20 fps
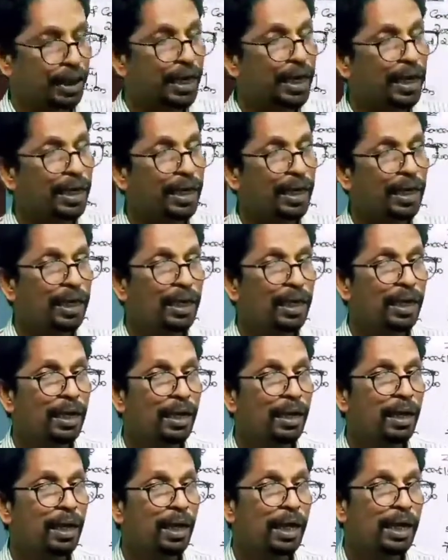the
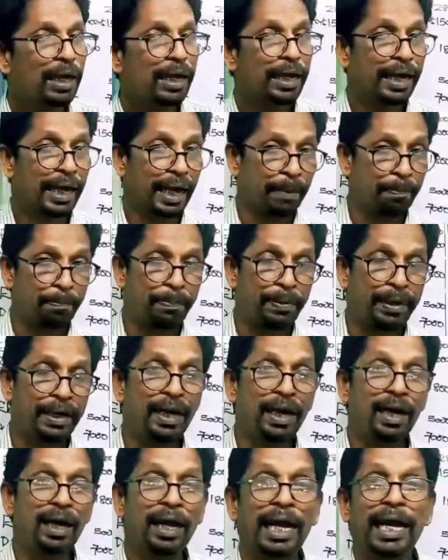
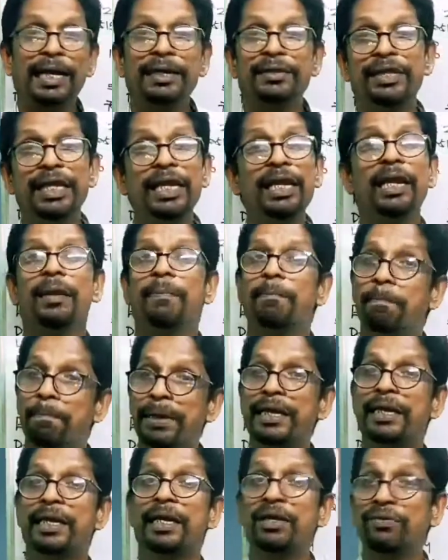capital at the
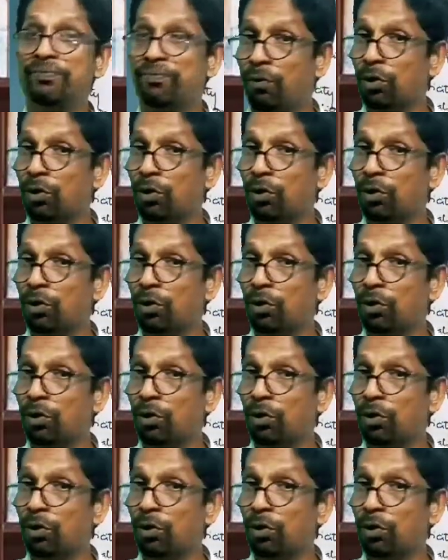beginning.